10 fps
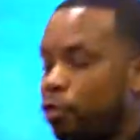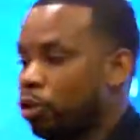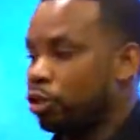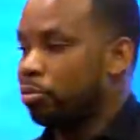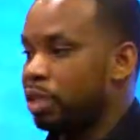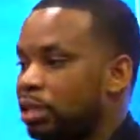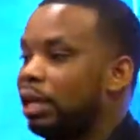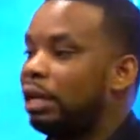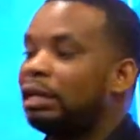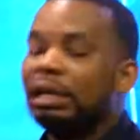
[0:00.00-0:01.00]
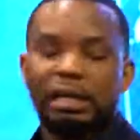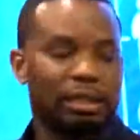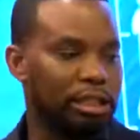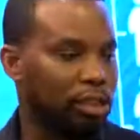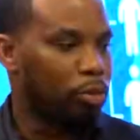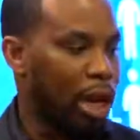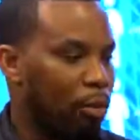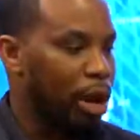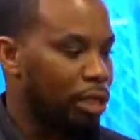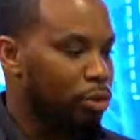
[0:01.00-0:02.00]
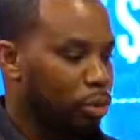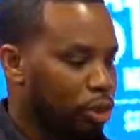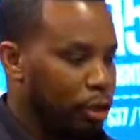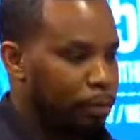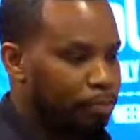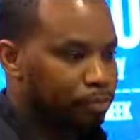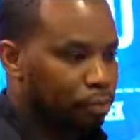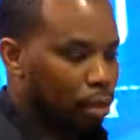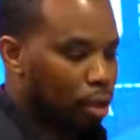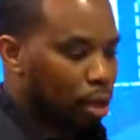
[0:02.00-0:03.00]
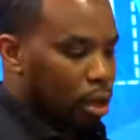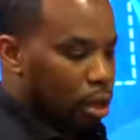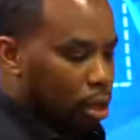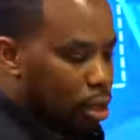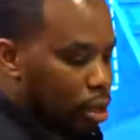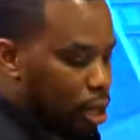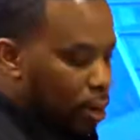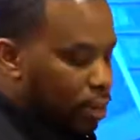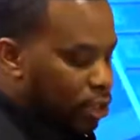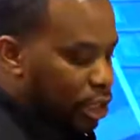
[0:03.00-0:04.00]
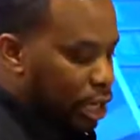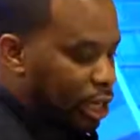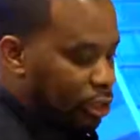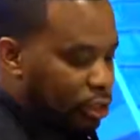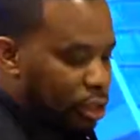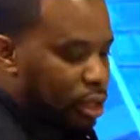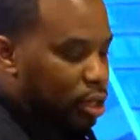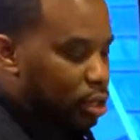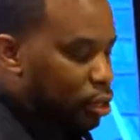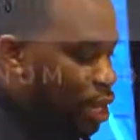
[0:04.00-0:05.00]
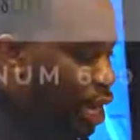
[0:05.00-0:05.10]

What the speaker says: force to me saying, this is what I actually want to do. Company says, you